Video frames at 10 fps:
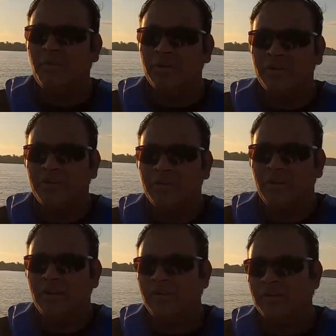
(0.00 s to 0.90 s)
water,
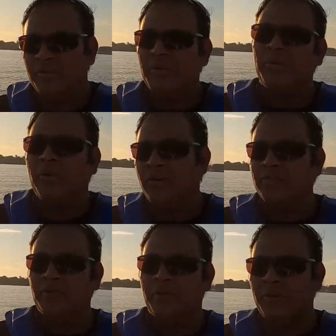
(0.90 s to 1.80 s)
and then propeller
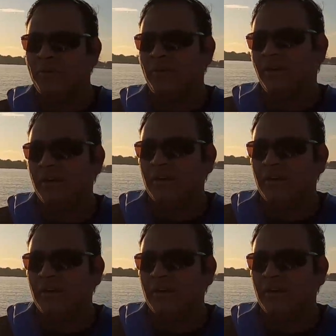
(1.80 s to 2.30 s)
has to propel.